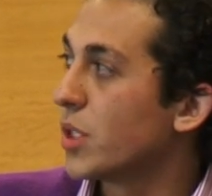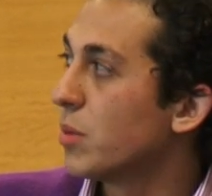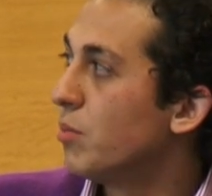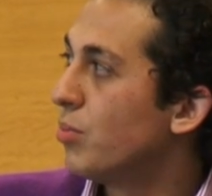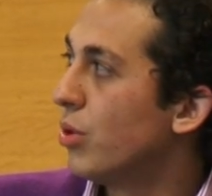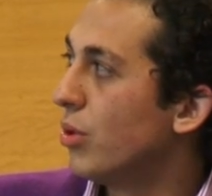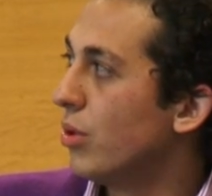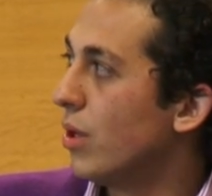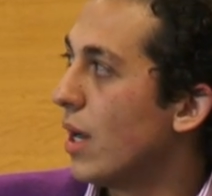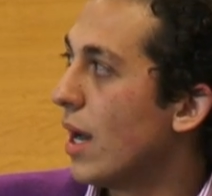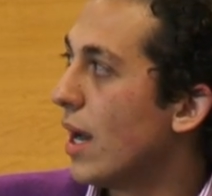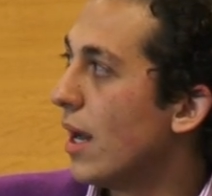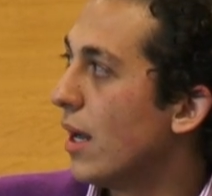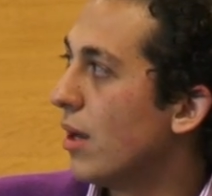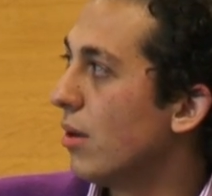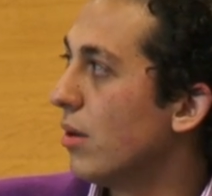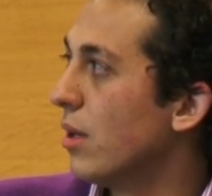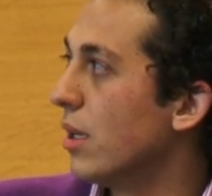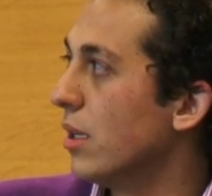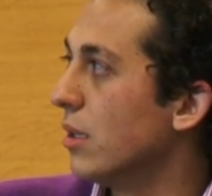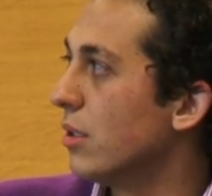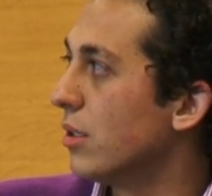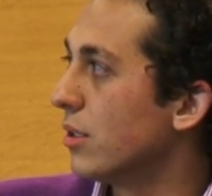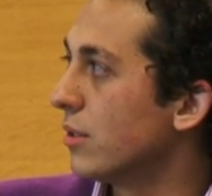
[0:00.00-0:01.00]
put out
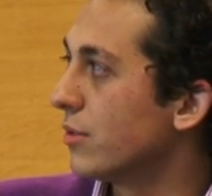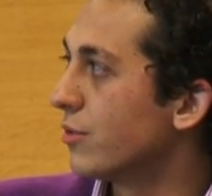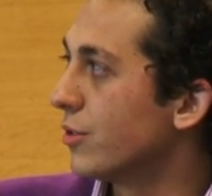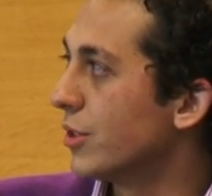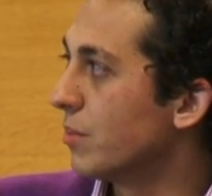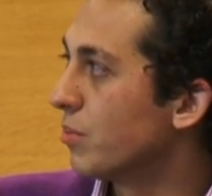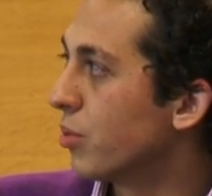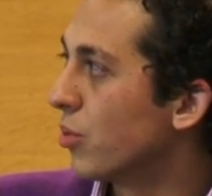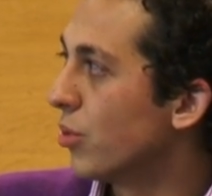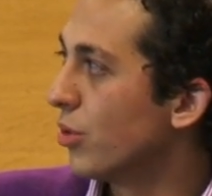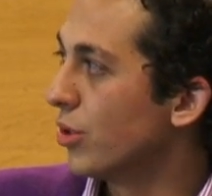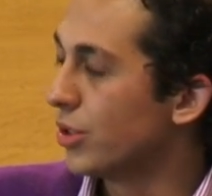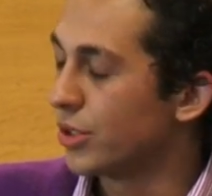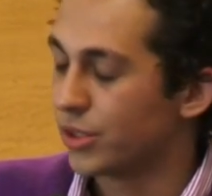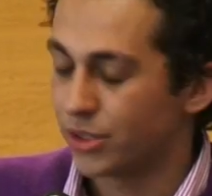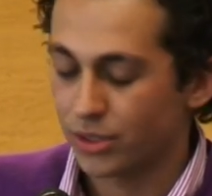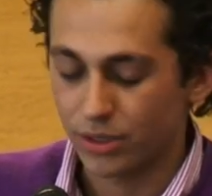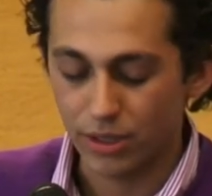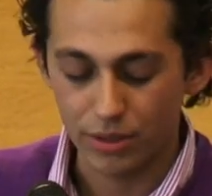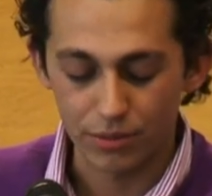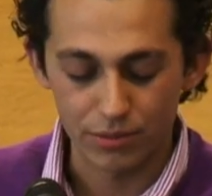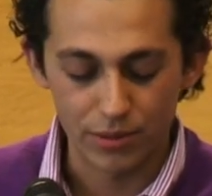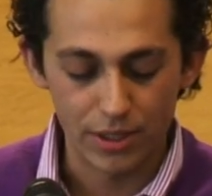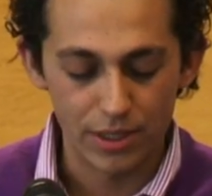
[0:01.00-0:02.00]
a lot of
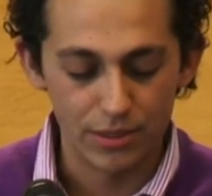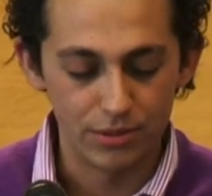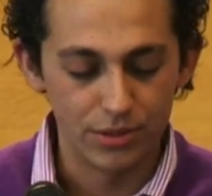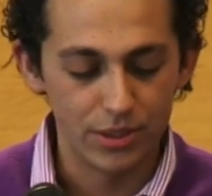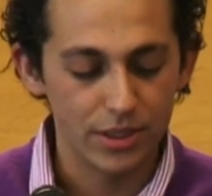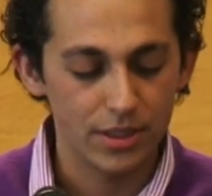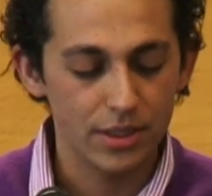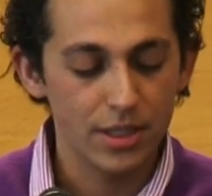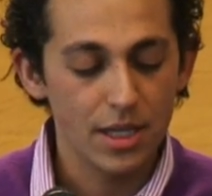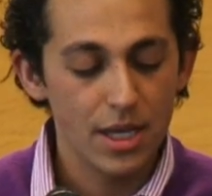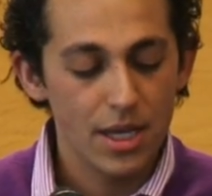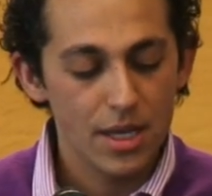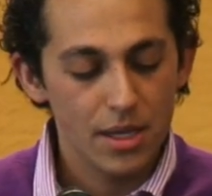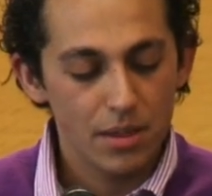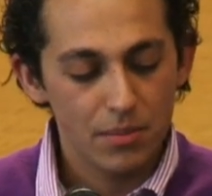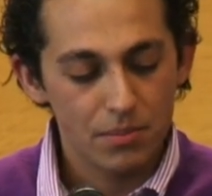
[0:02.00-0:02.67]
reports around it.